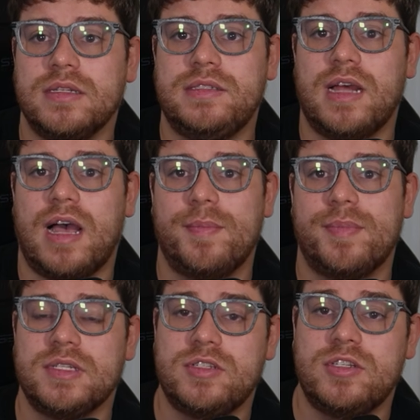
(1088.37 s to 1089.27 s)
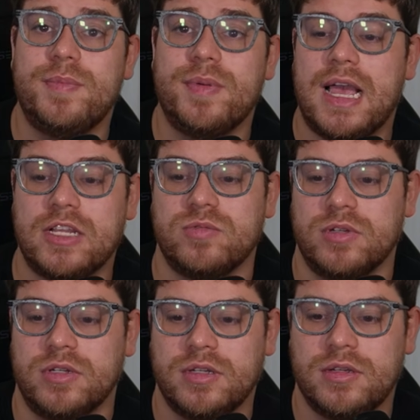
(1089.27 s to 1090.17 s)
stop
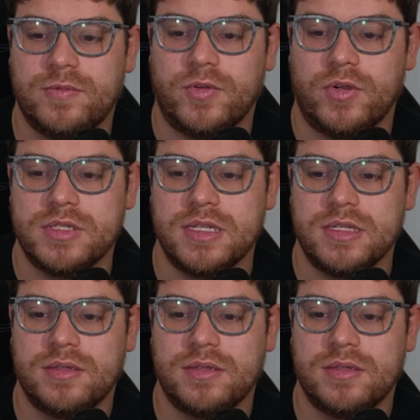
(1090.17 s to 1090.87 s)
supernatural forces.